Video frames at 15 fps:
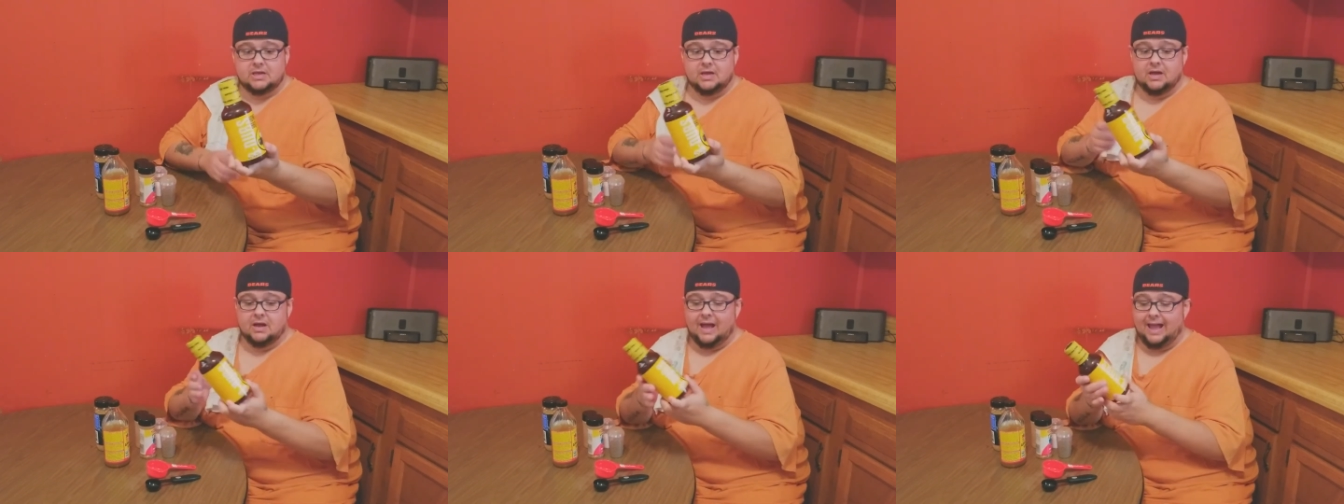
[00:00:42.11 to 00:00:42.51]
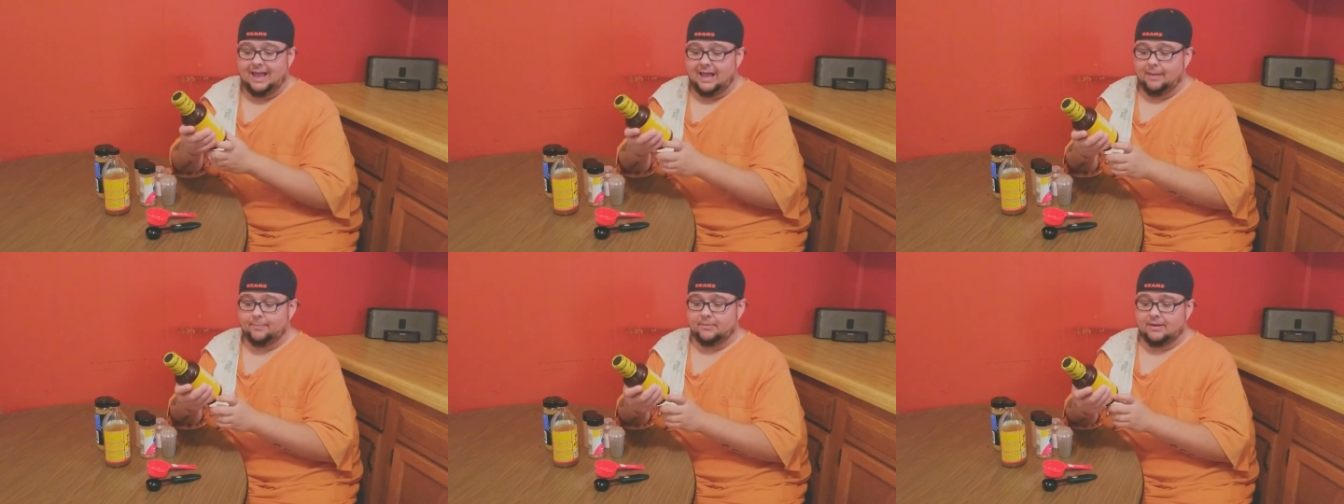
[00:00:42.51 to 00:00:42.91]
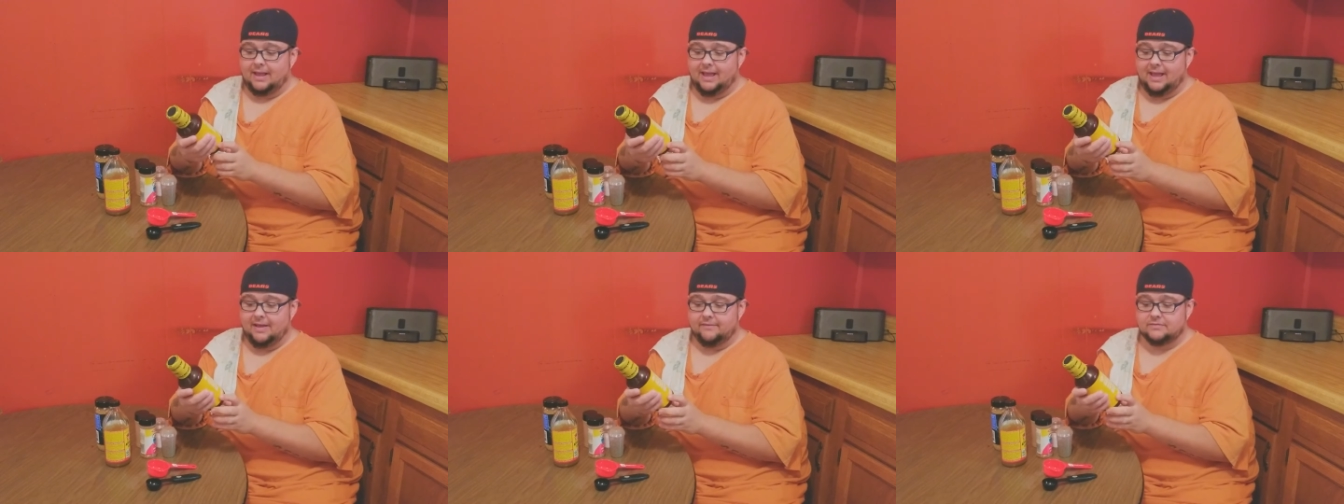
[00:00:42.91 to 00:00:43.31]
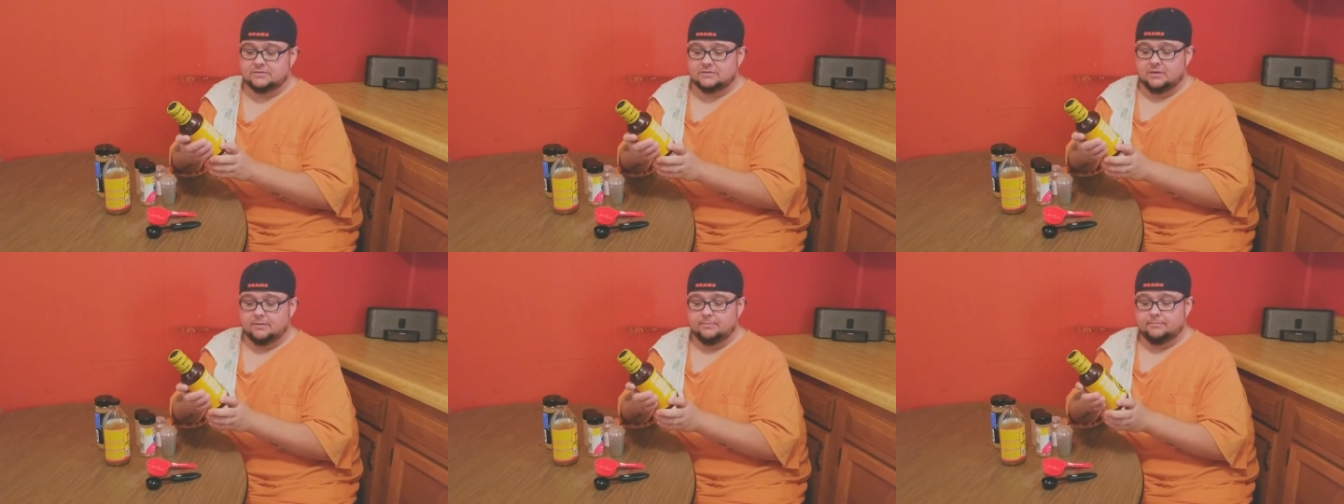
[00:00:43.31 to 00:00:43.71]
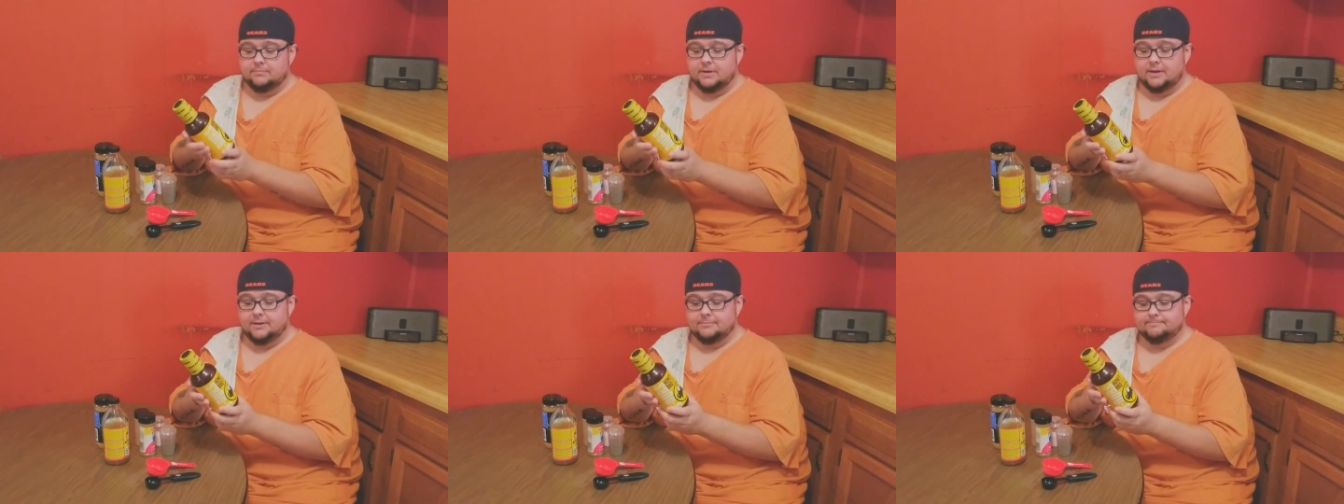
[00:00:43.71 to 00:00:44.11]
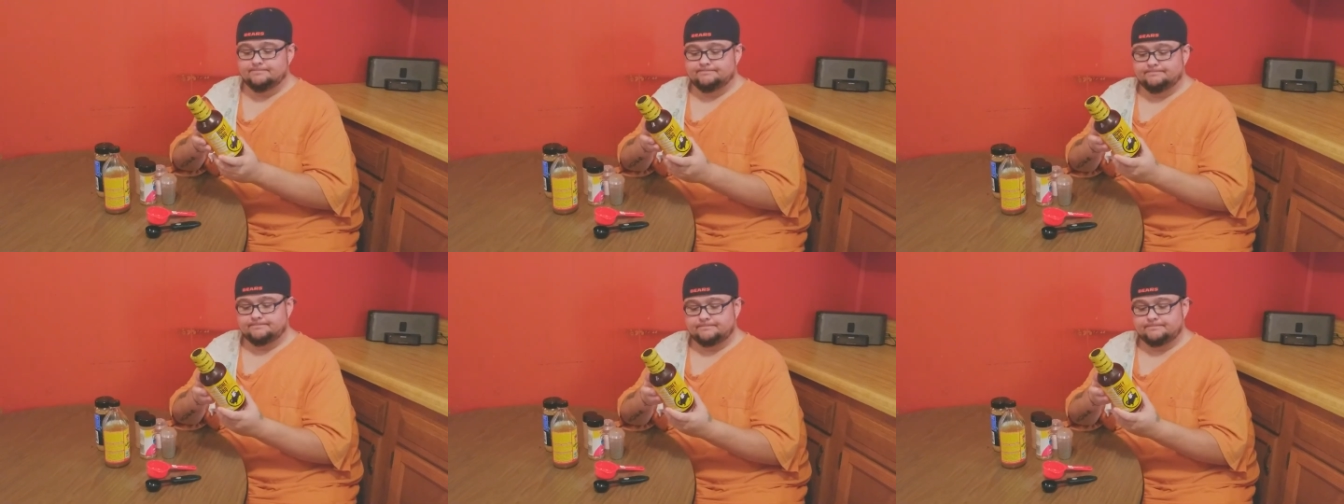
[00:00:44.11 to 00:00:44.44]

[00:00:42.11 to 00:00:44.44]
I happen to have some